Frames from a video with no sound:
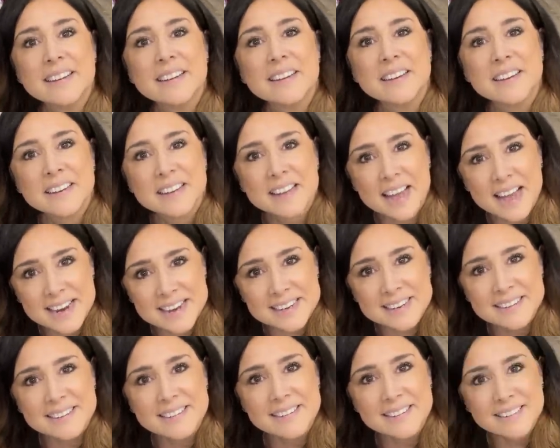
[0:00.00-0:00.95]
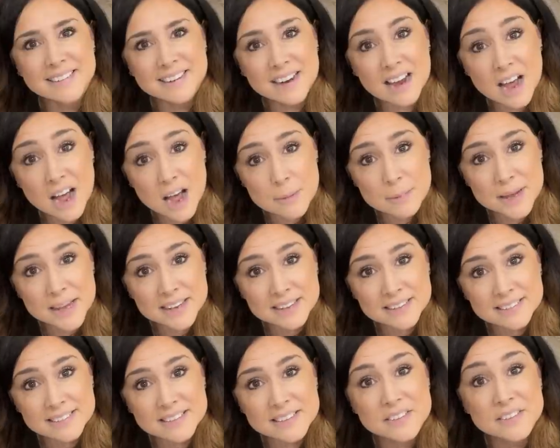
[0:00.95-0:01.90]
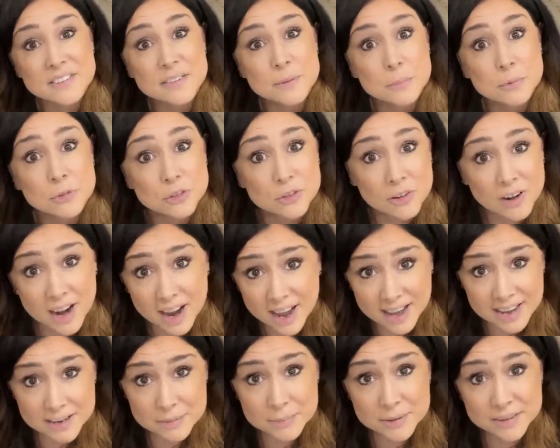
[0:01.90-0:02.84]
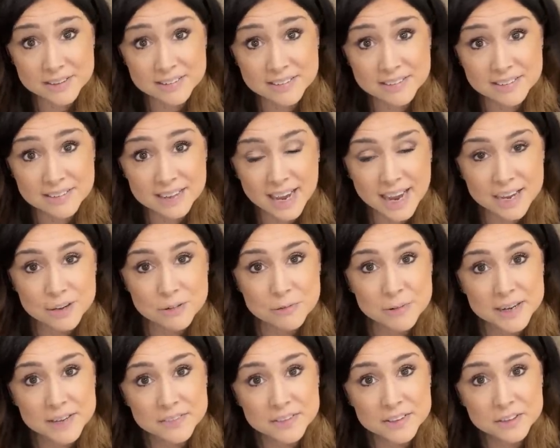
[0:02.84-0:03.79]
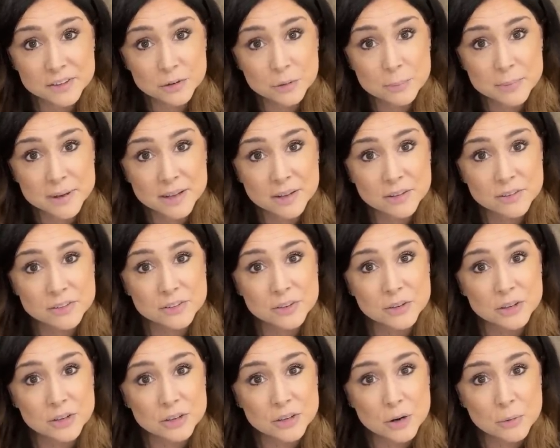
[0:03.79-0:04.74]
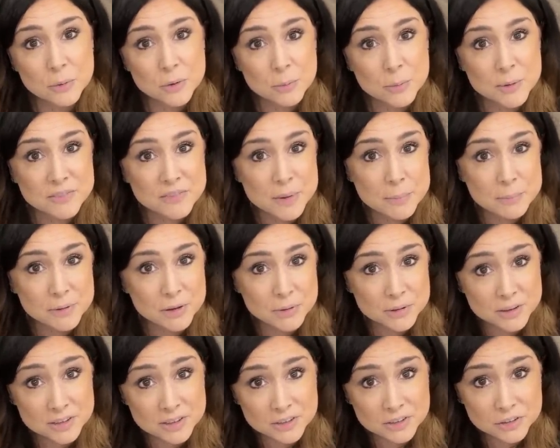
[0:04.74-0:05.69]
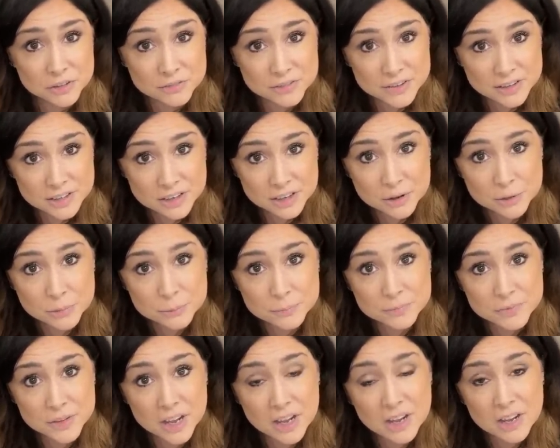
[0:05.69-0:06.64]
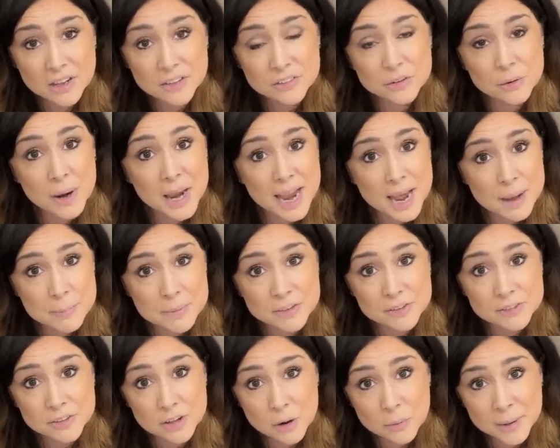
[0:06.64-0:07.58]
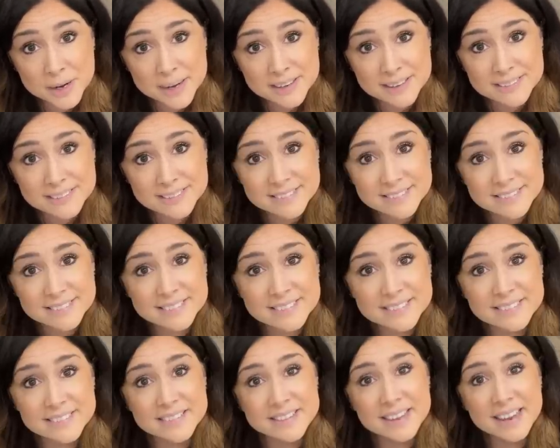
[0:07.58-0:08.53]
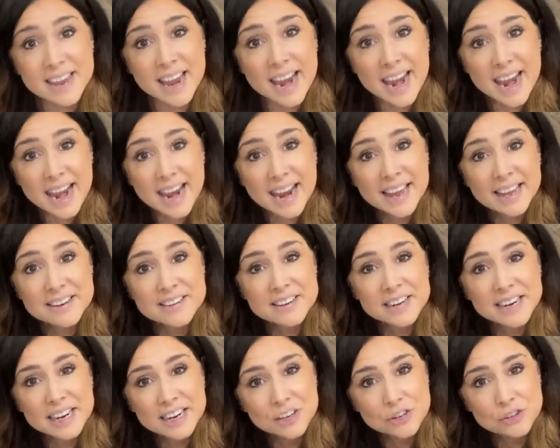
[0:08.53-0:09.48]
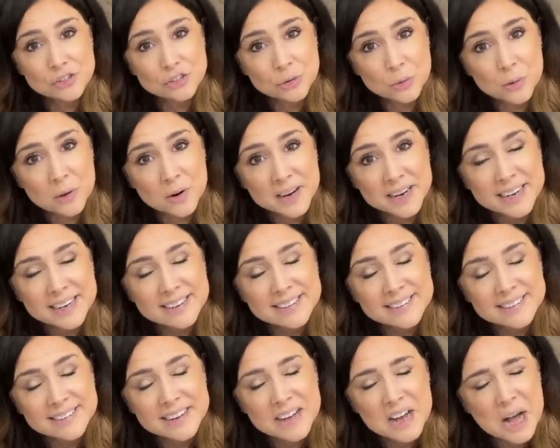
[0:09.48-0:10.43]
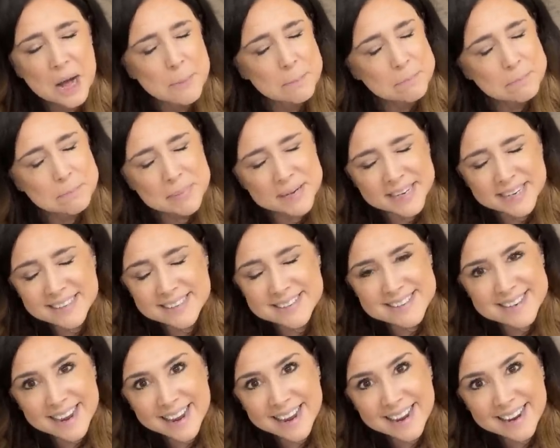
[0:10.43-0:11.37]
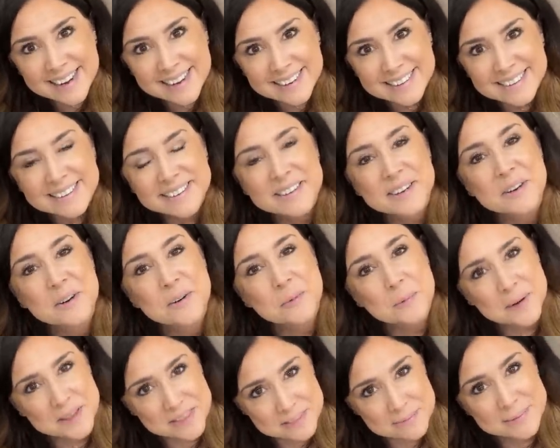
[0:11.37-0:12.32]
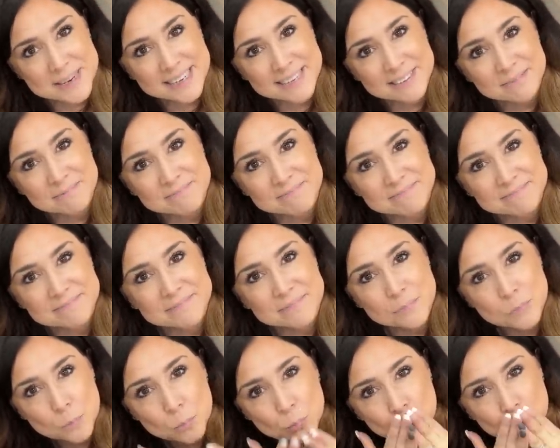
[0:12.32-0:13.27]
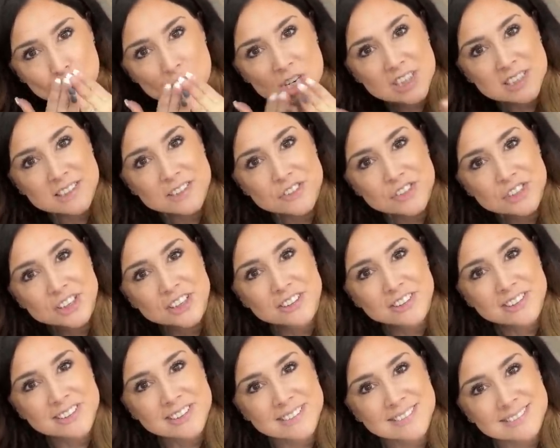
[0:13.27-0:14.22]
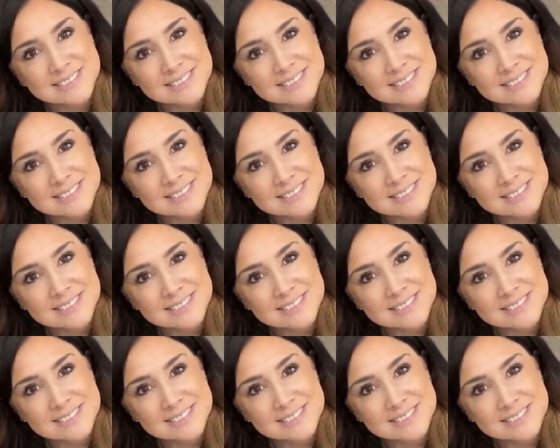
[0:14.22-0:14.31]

like, comment, subscribe, and ring the little bell so you know when we've uploaded a new video. So happy sewing, and enjoy a big day with me. Cheers.